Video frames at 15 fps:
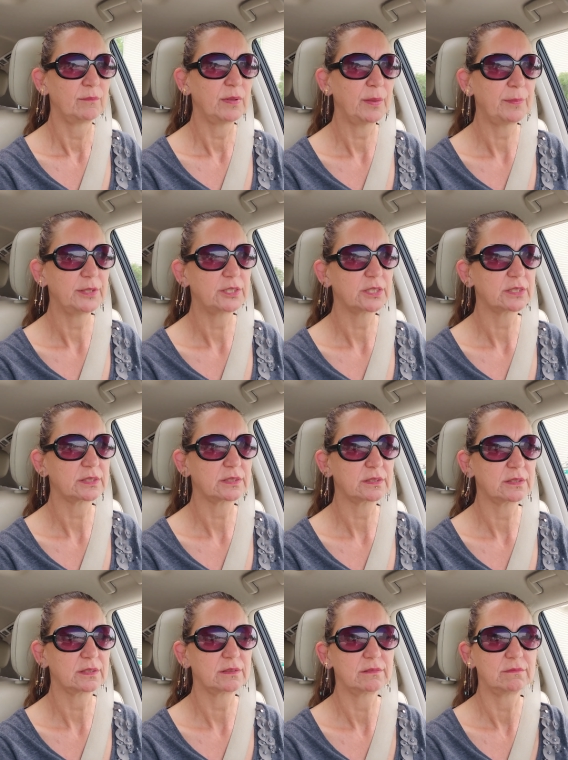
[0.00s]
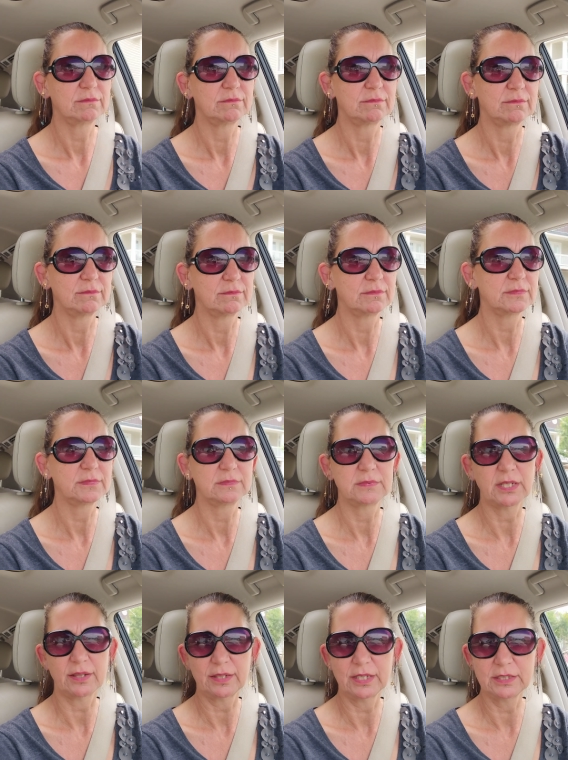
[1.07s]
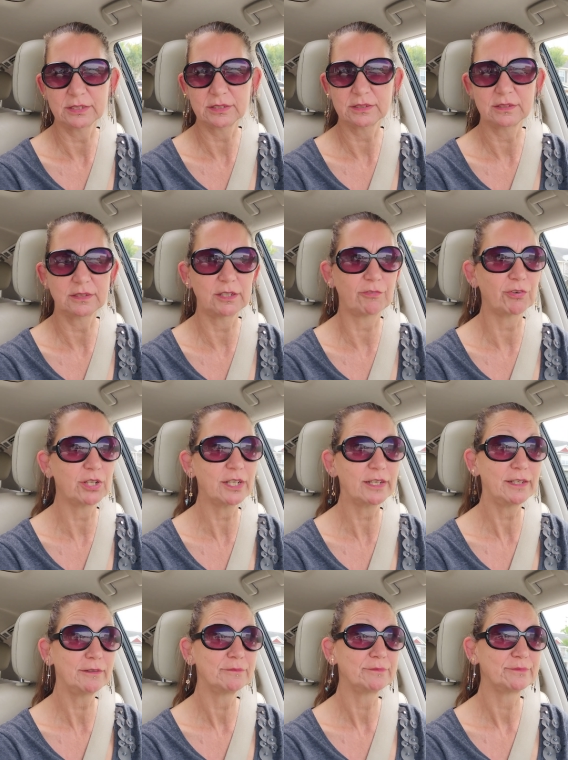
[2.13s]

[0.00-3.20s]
maybe just done things differently,